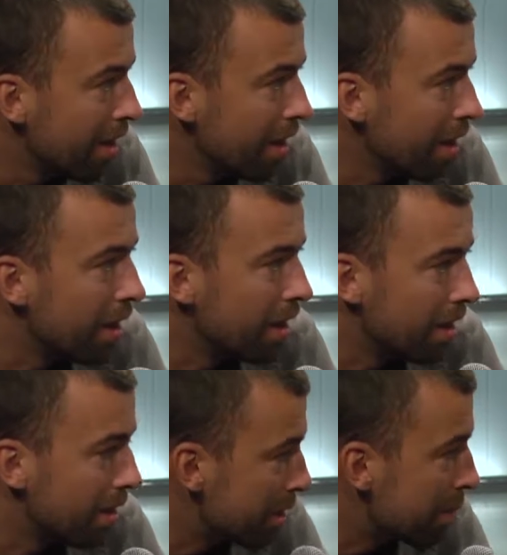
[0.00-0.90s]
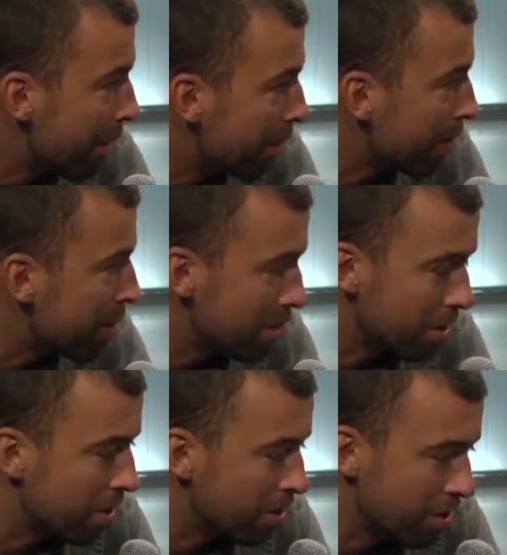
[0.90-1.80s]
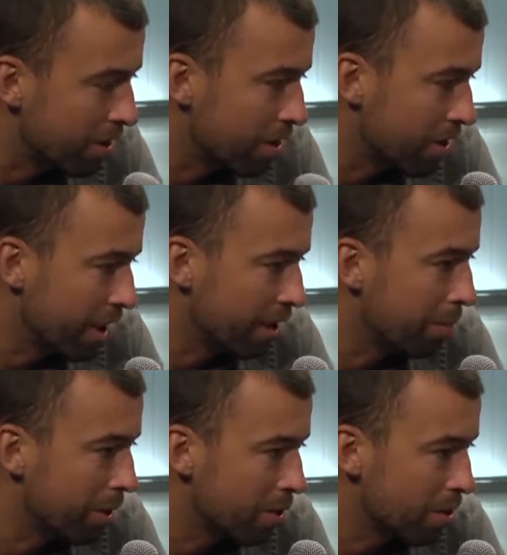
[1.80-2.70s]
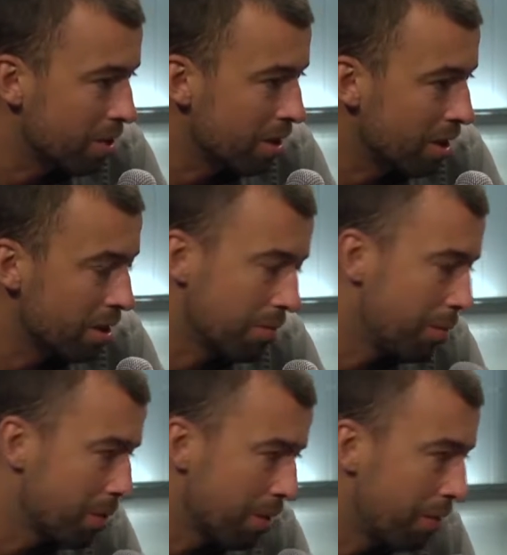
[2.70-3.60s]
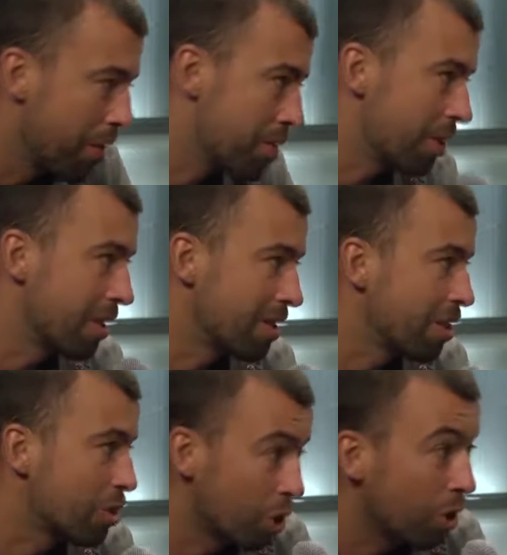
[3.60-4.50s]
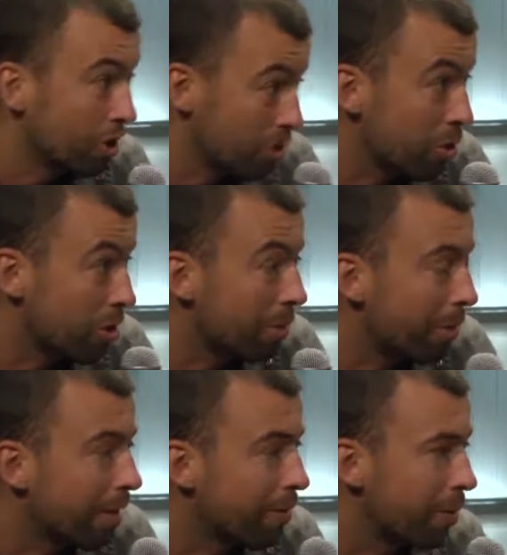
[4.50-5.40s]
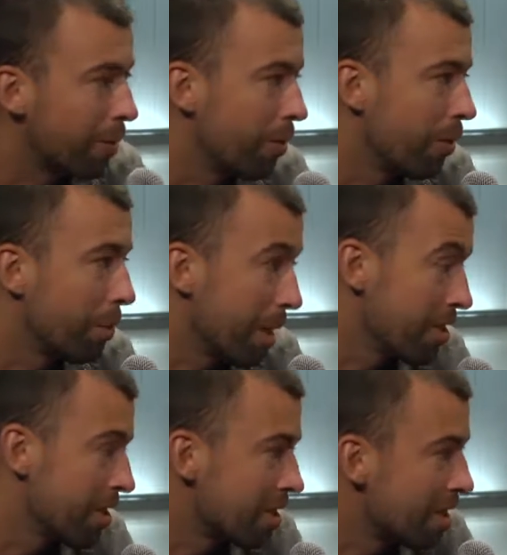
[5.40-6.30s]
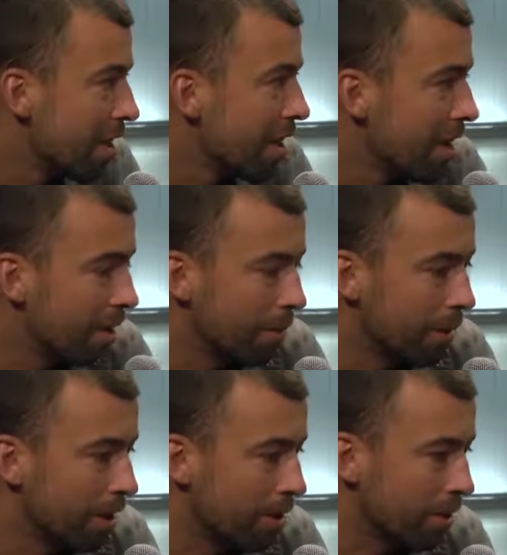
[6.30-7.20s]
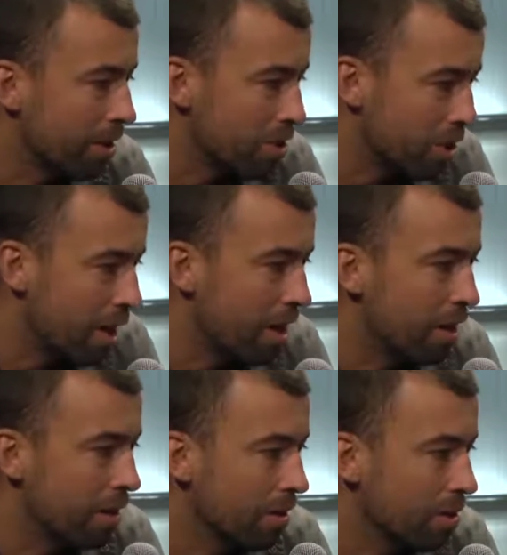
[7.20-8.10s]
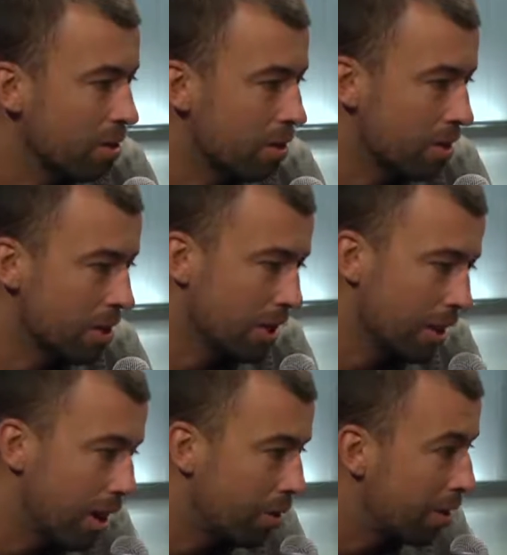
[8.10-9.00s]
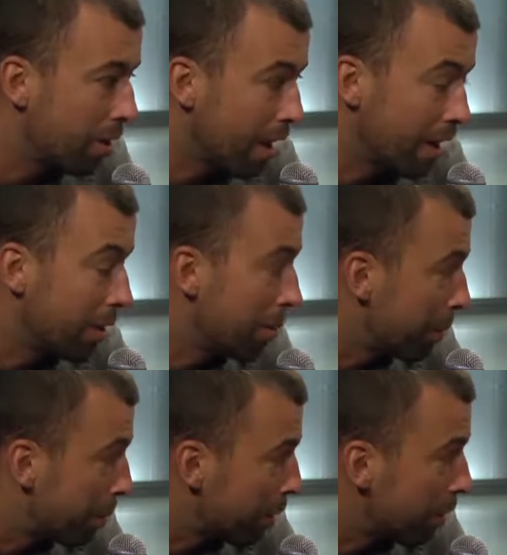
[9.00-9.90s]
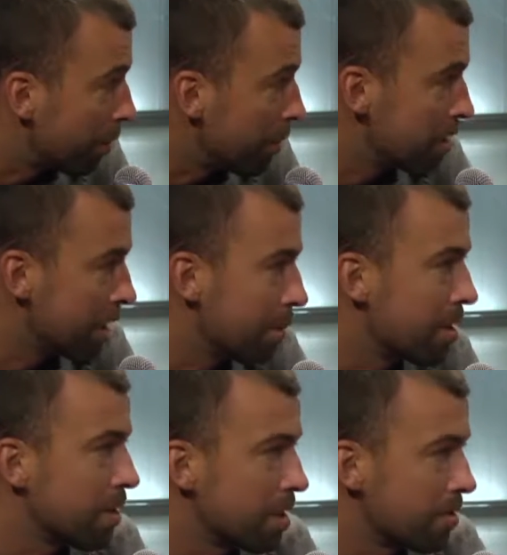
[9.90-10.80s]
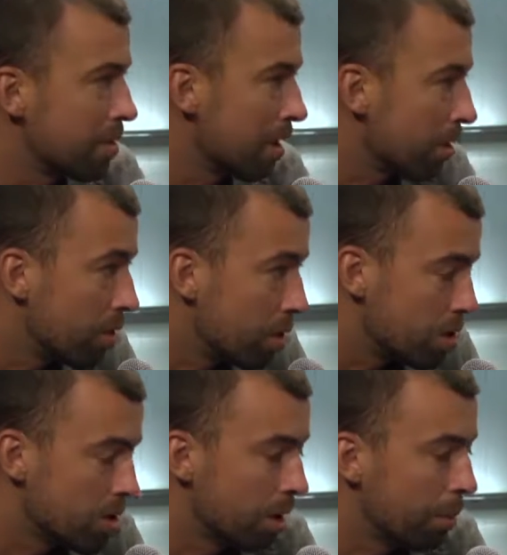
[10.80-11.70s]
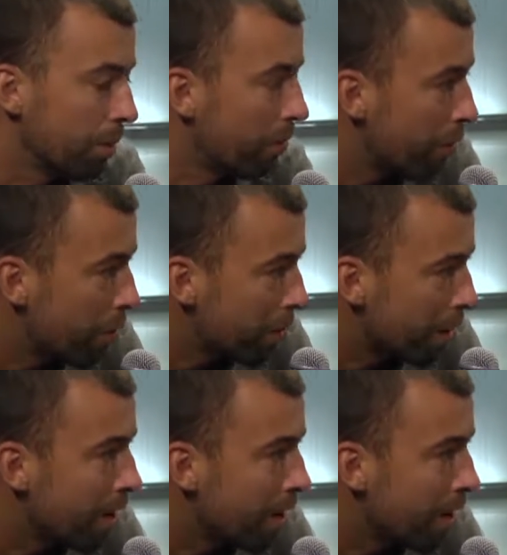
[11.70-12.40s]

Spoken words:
And this platform is really great because it was the first, let's say, social platform for patients, where you can share, see how other people are with the same disease, the same conditions are performing,